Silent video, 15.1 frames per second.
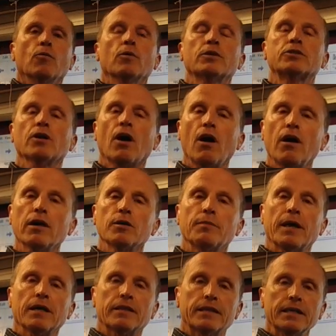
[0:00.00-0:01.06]
What's odd
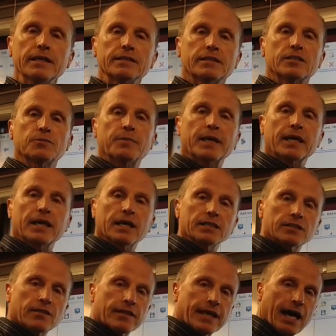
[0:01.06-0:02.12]
about this is
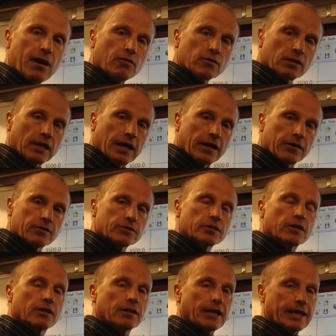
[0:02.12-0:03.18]
because of the
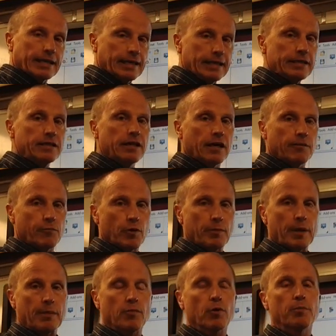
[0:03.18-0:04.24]
outliers, like income,
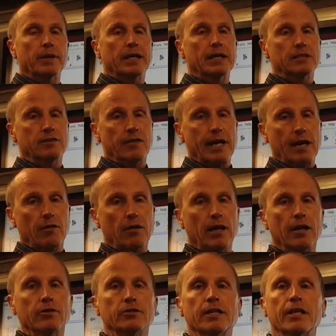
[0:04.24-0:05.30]
remember, because of the
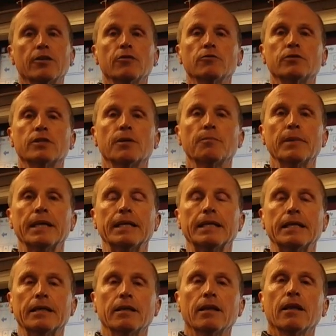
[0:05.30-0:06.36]
outliers, they use the
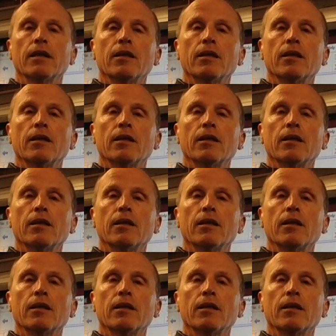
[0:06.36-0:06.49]
median.